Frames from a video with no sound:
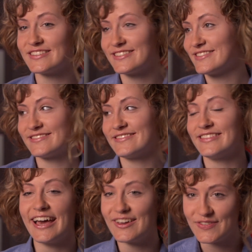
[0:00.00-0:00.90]
just
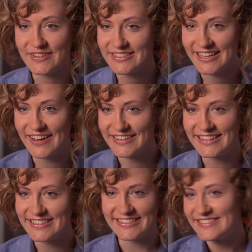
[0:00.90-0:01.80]
life, which is how he
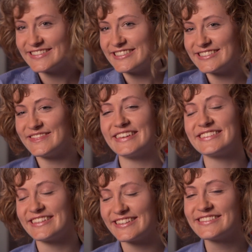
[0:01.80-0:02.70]
does it. It's
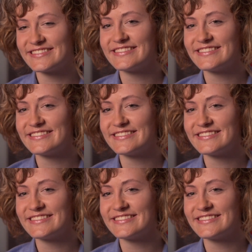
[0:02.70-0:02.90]
amazing.